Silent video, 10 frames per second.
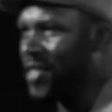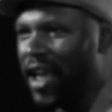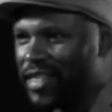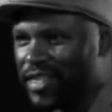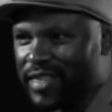
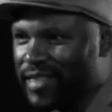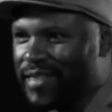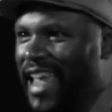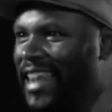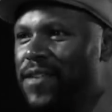they're
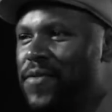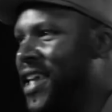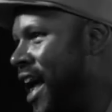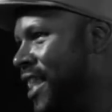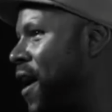
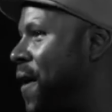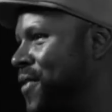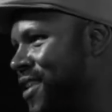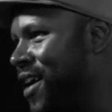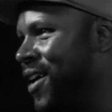living a
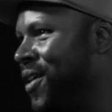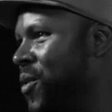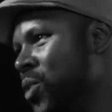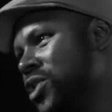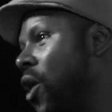
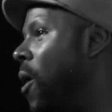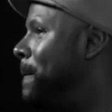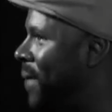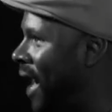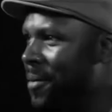lifestyle which
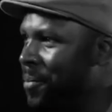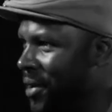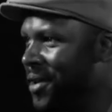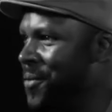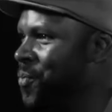on
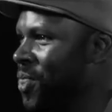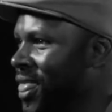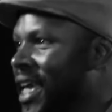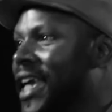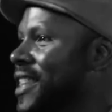paper
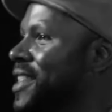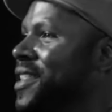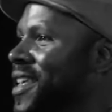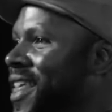is